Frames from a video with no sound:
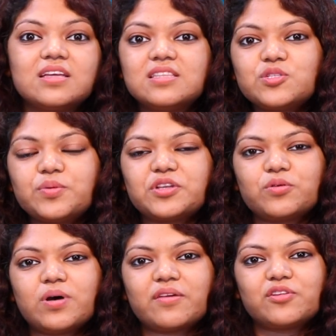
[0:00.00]
In this
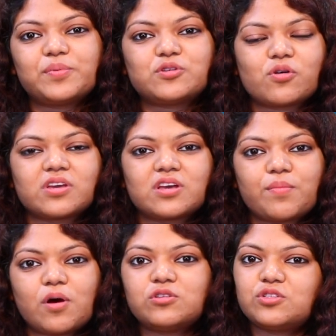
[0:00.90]
video, I will be talking
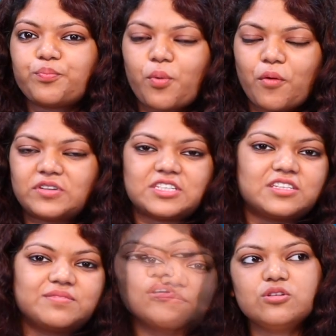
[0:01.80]
about
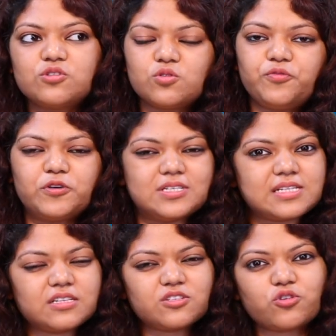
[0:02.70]
poverty. So first
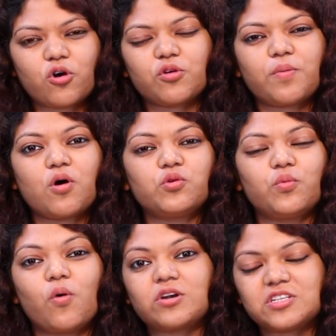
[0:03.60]
let us talk about
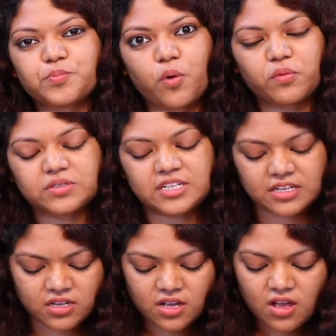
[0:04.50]
what is
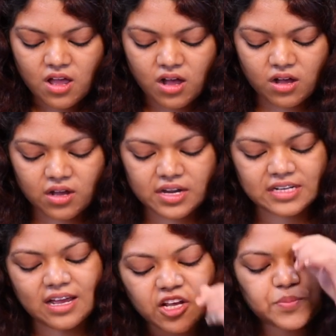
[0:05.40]
poverty.
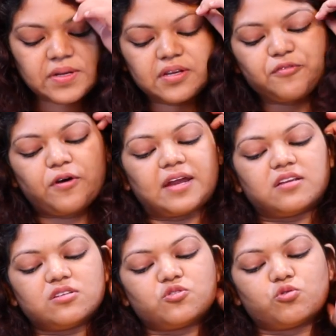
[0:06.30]
It has been
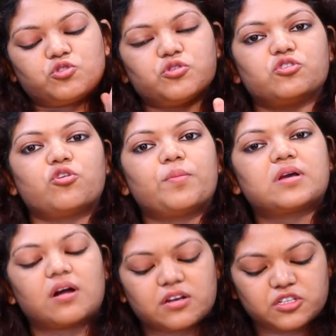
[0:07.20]
defined as a
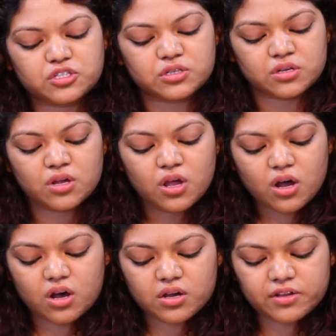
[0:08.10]
socio-economic condition
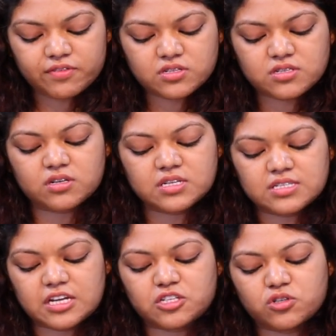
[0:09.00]
uh, in which a
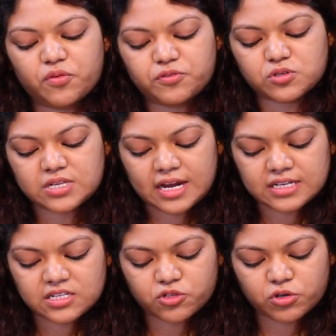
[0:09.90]
certain section of
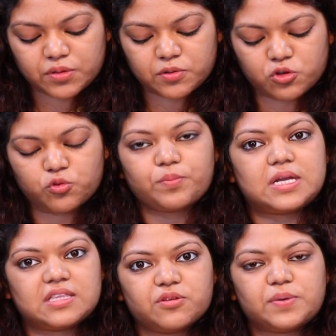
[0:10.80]
society is not able to
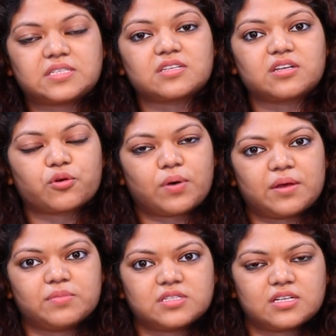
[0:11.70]
meet the basic
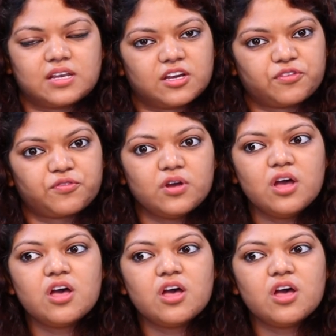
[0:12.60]
requirements in life.